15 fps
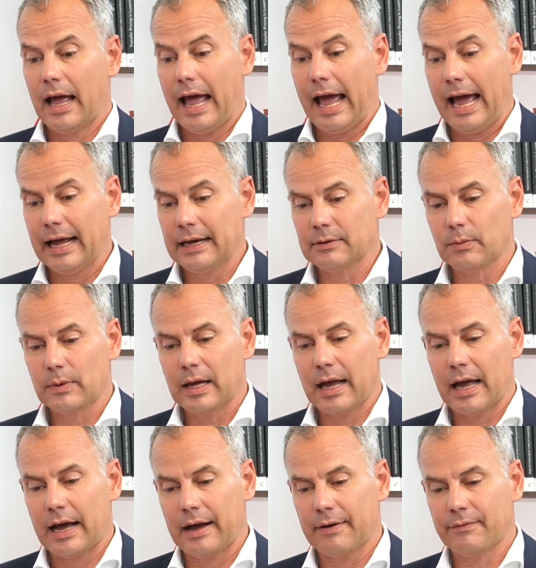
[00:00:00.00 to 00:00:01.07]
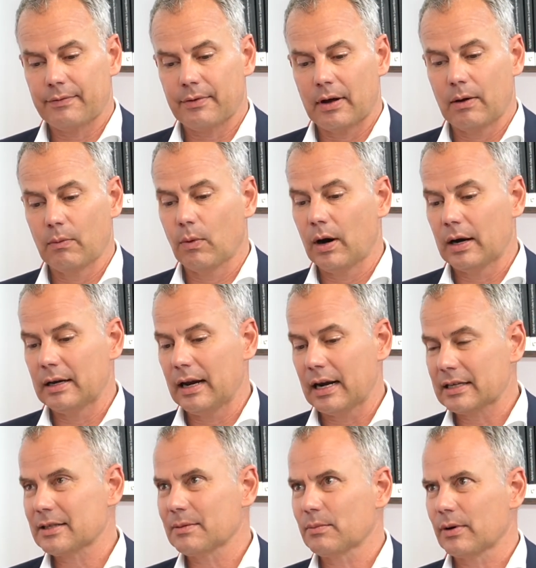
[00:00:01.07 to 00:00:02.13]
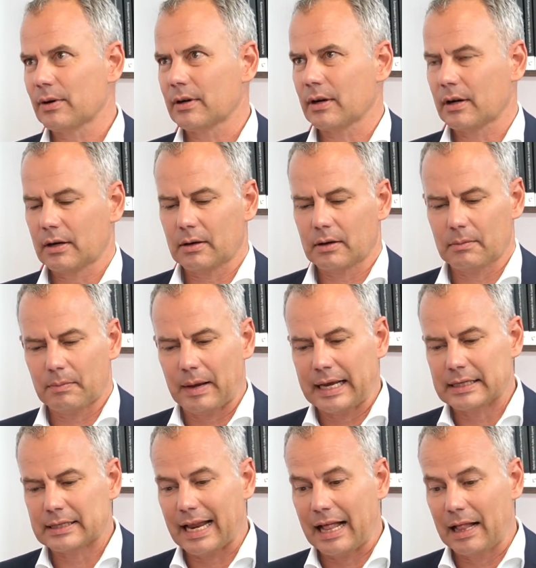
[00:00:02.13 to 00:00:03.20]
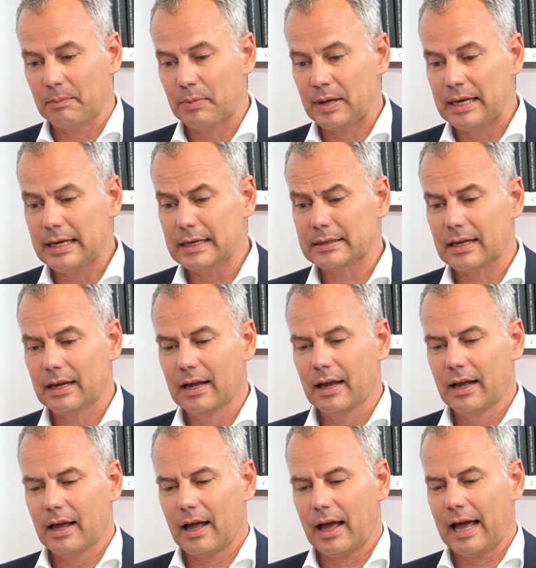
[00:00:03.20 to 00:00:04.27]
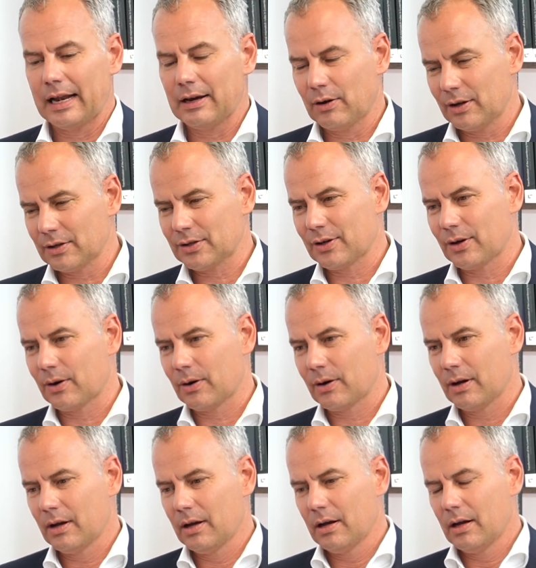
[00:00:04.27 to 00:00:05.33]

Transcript: And we have uh, one Luxembourg-based LPs and also